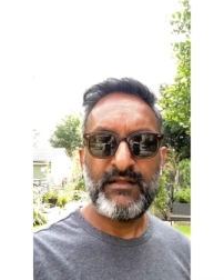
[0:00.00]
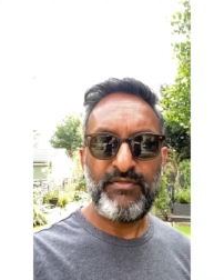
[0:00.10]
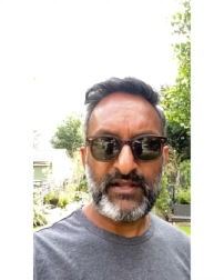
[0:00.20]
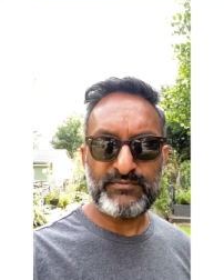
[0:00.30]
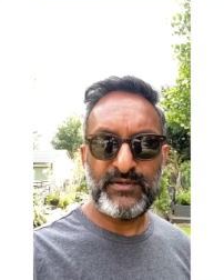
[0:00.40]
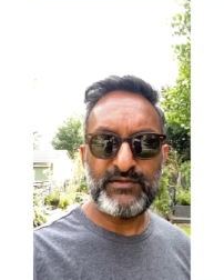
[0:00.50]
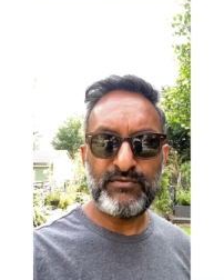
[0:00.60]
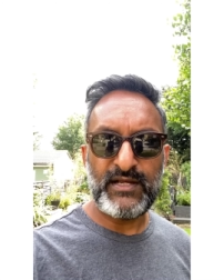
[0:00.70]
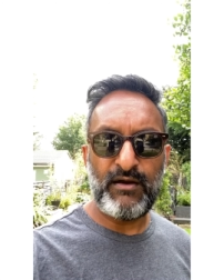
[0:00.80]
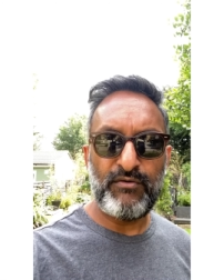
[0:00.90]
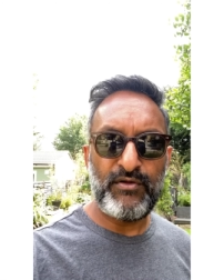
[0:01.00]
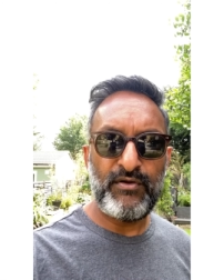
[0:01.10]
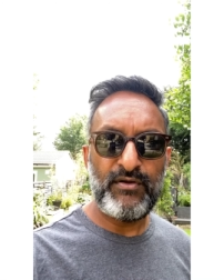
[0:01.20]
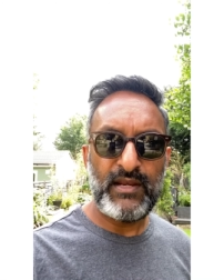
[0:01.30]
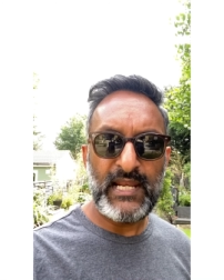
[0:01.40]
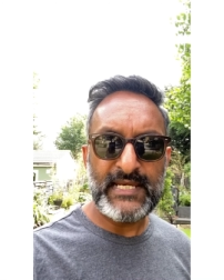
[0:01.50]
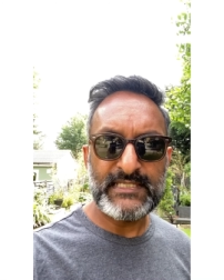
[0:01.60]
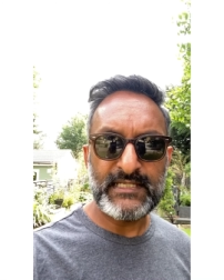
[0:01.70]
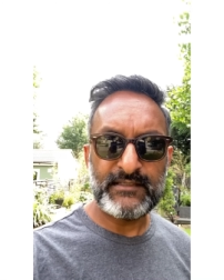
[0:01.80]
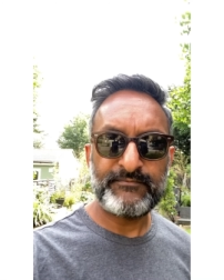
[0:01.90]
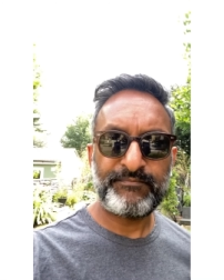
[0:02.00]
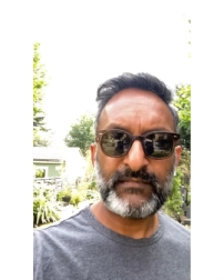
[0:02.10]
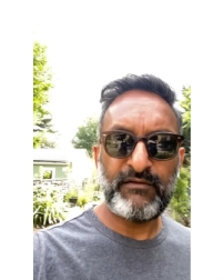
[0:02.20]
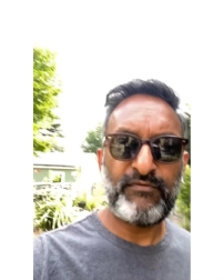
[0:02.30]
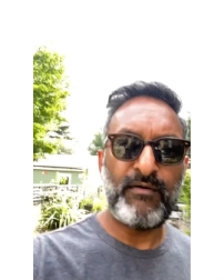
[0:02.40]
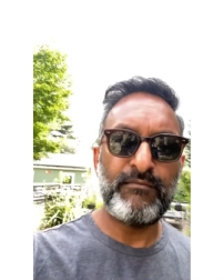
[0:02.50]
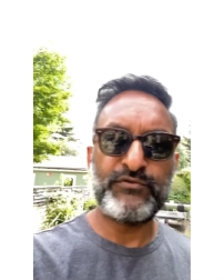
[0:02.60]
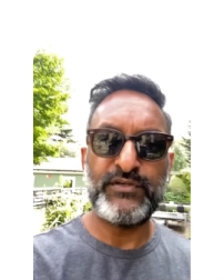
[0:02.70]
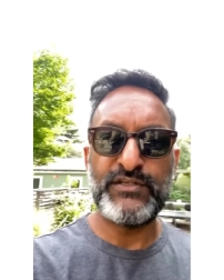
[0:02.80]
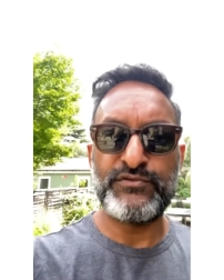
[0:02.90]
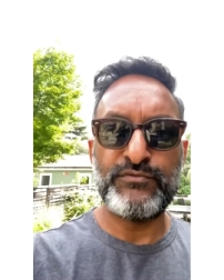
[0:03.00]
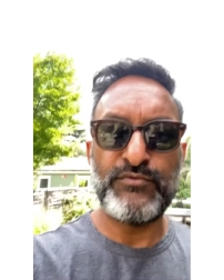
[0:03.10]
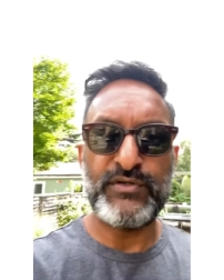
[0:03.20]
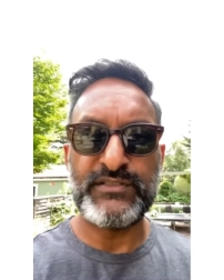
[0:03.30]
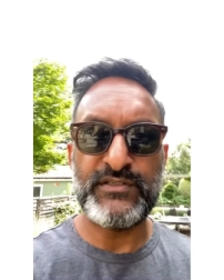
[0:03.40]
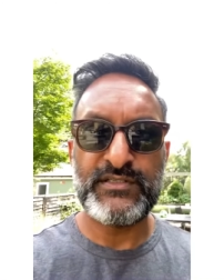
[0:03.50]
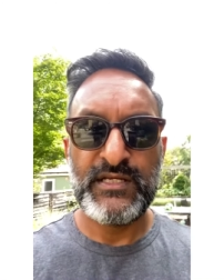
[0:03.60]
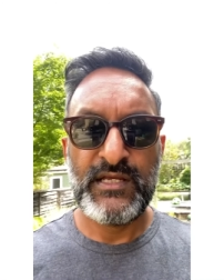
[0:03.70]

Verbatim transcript: That's when you'll get other lending from traditional mortgages.